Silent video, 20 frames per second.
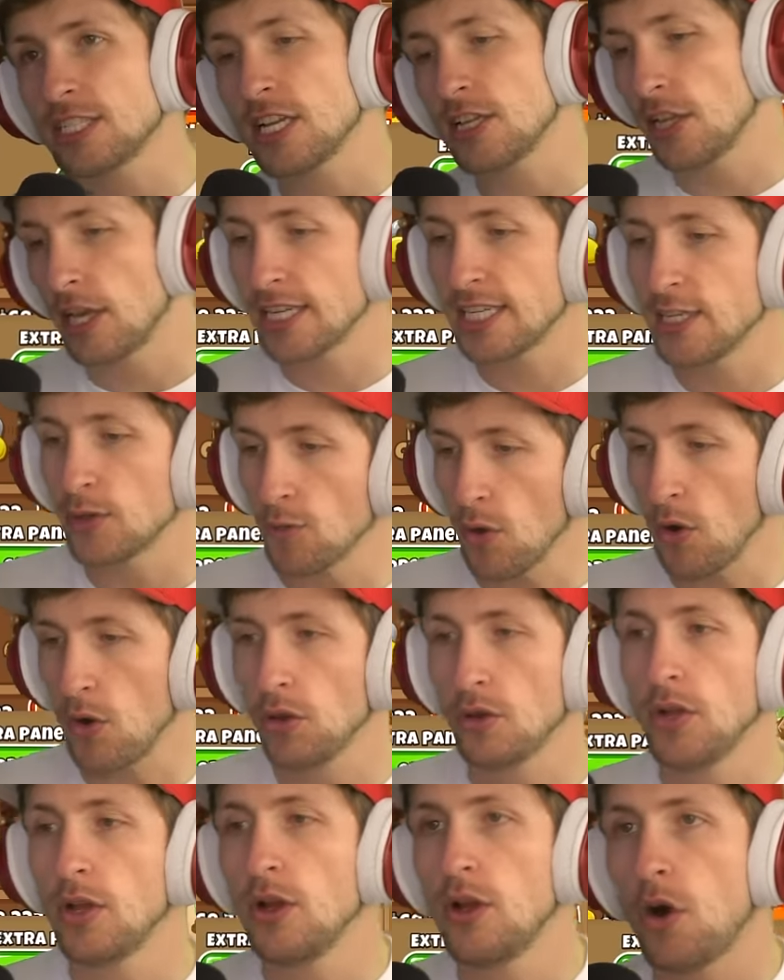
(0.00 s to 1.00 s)
a lucky
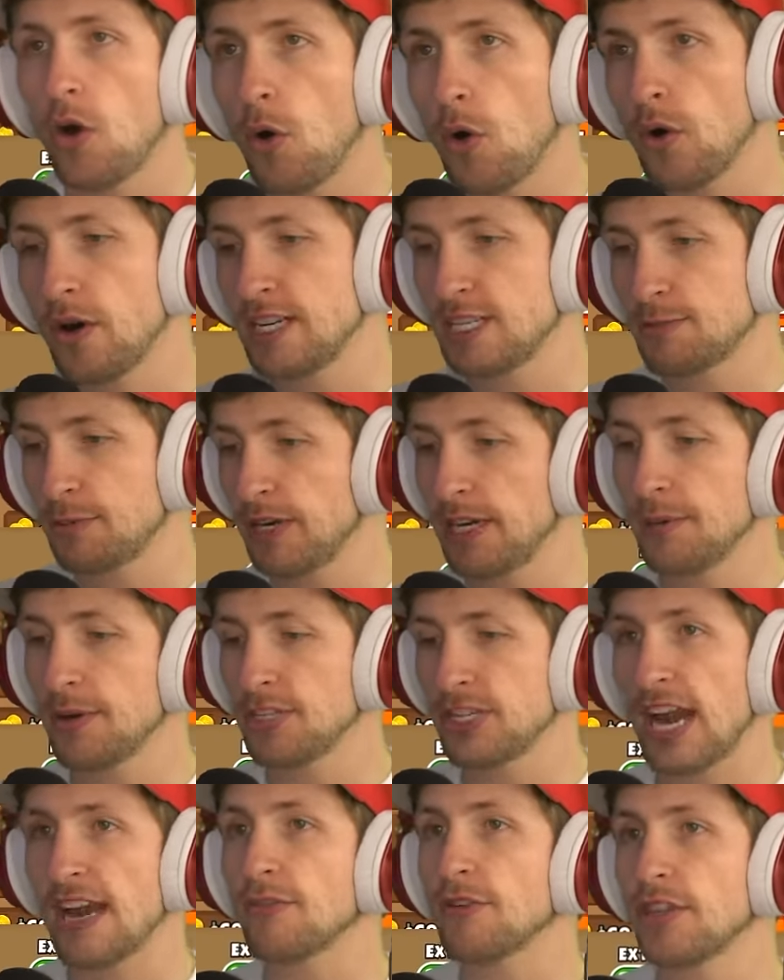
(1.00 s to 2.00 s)
roll? Or is pretty
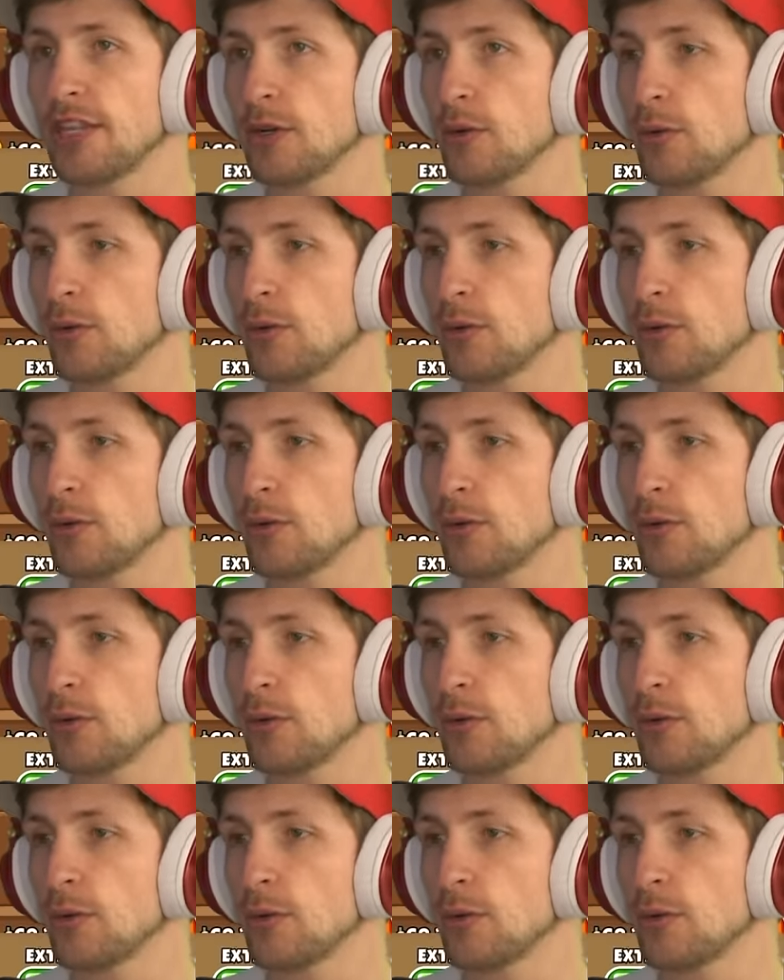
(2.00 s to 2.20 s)
much everything